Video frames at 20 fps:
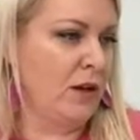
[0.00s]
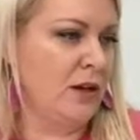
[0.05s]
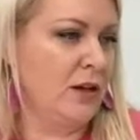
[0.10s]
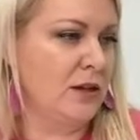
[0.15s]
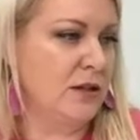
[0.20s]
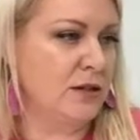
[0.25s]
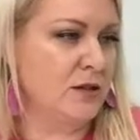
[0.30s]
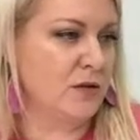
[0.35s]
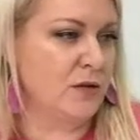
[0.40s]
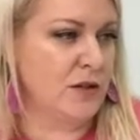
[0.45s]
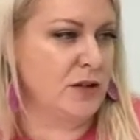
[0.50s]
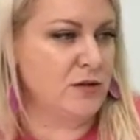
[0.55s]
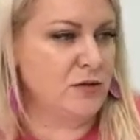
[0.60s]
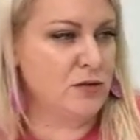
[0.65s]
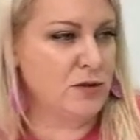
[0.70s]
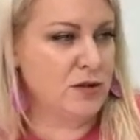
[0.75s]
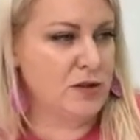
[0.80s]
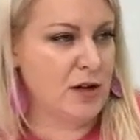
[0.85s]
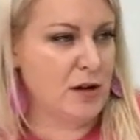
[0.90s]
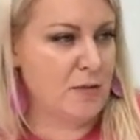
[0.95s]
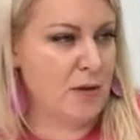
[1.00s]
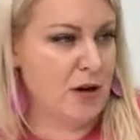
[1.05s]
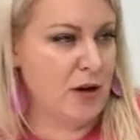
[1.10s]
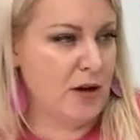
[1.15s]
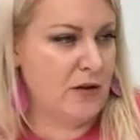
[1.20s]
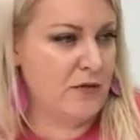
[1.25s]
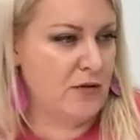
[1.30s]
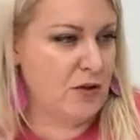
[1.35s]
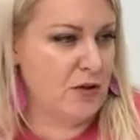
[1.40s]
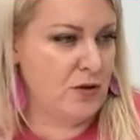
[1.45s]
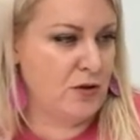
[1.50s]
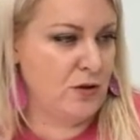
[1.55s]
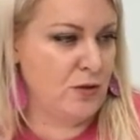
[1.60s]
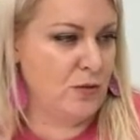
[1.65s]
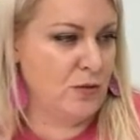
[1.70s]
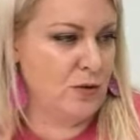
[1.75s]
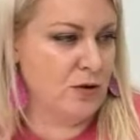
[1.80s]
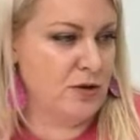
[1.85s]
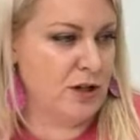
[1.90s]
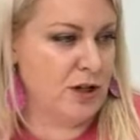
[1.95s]
So these are some of the
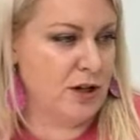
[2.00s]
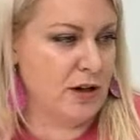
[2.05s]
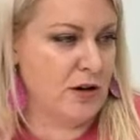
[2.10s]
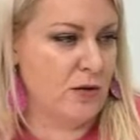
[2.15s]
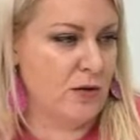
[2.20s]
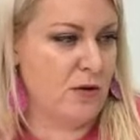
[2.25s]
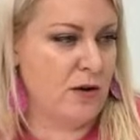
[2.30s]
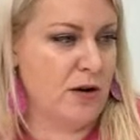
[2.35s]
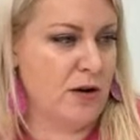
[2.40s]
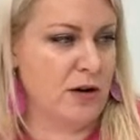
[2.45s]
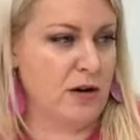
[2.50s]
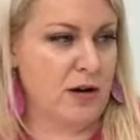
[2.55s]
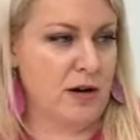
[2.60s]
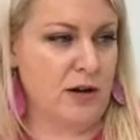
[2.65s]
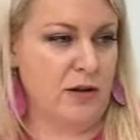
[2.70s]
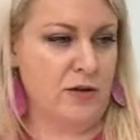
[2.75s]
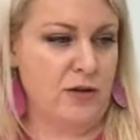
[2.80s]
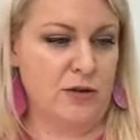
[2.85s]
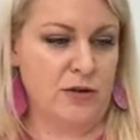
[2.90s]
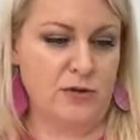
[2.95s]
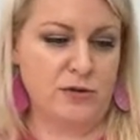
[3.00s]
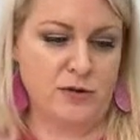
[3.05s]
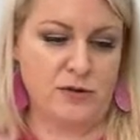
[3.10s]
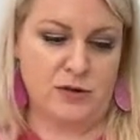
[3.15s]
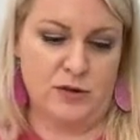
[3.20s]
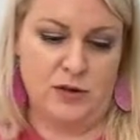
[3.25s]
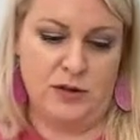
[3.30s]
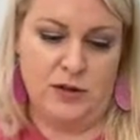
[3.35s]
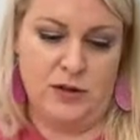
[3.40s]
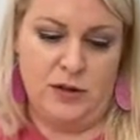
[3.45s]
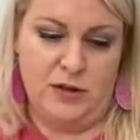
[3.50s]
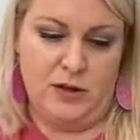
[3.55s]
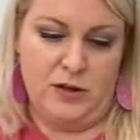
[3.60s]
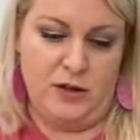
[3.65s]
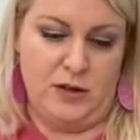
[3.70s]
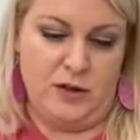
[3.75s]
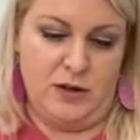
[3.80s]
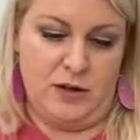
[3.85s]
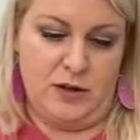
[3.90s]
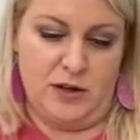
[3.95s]
newer deco art colors.
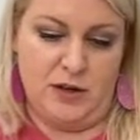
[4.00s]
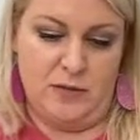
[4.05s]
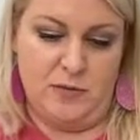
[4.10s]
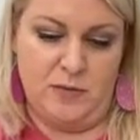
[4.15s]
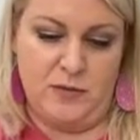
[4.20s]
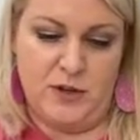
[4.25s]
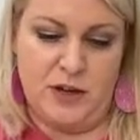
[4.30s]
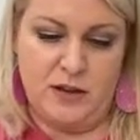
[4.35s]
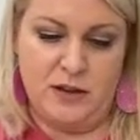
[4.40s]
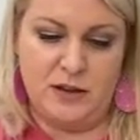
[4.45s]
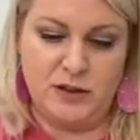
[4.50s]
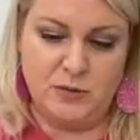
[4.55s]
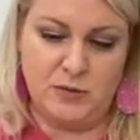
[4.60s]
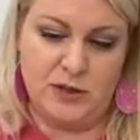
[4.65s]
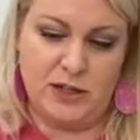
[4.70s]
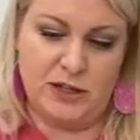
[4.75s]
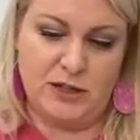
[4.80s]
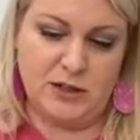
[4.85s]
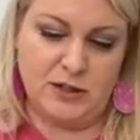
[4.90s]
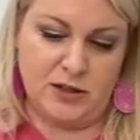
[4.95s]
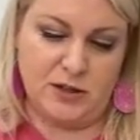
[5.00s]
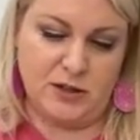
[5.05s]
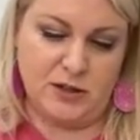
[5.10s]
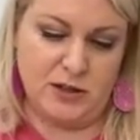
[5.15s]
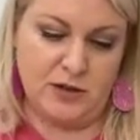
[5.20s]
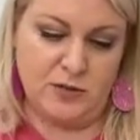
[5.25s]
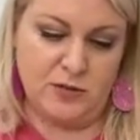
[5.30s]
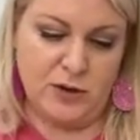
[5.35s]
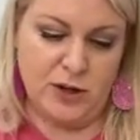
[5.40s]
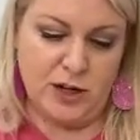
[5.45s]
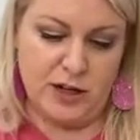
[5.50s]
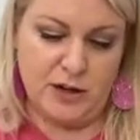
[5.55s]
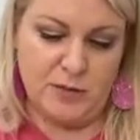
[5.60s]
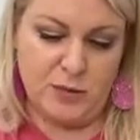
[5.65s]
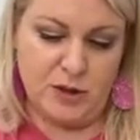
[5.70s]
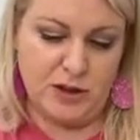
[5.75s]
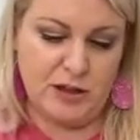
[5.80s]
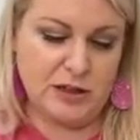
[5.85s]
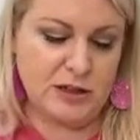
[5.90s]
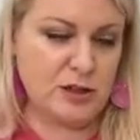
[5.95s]
Not this one, that's Tuscan red,
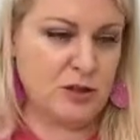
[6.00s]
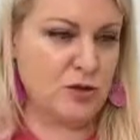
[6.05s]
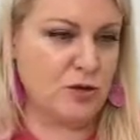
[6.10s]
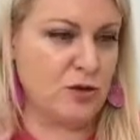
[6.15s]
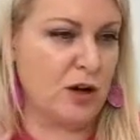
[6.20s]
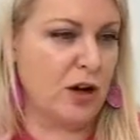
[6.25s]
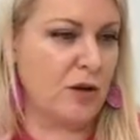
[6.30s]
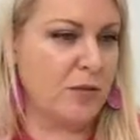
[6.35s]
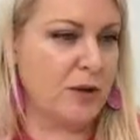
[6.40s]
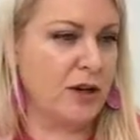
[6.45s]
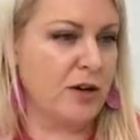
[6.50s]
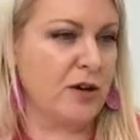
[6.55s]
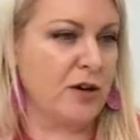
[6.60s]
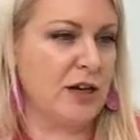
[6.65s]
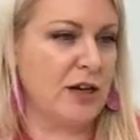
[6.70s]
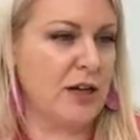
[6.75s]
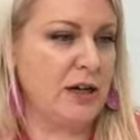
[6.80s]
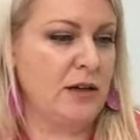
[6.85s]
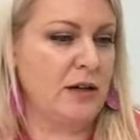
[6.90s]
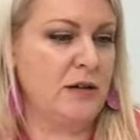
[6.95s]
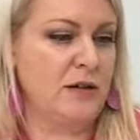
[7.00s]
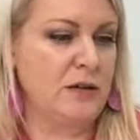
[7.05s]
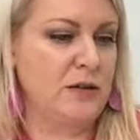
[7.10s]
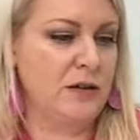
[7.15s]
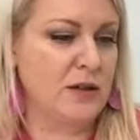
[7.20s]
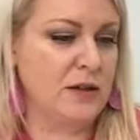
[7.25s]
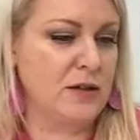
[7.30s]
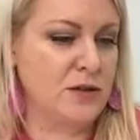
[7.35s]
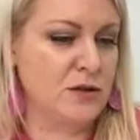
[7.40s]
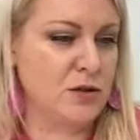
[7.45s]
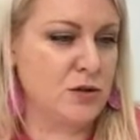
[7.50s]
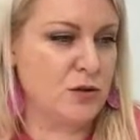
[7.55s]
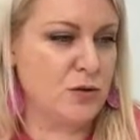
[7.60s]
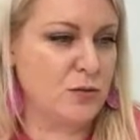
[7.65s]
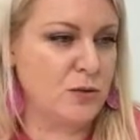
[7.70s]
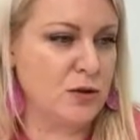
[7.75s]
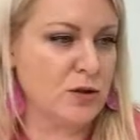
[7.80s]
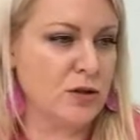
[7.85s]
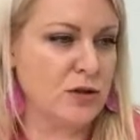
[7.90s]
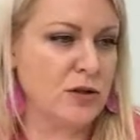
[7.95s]
but this strawberry is
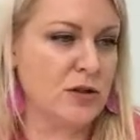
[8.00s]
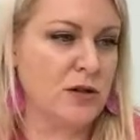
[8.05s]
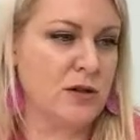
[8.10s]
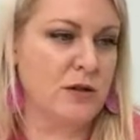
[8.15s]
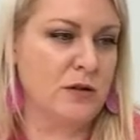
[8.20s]
newer.